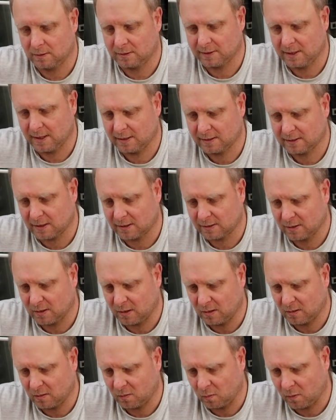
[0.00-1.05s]
This does
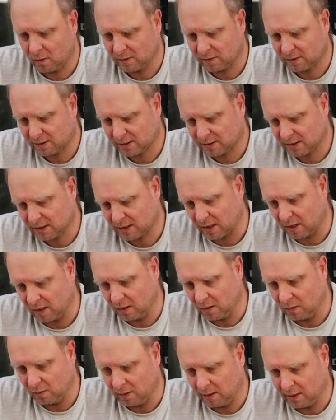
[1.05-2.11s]
not want to
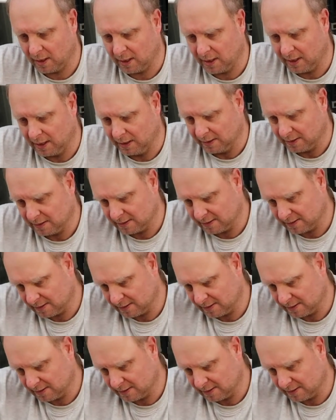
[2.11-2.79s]
go in.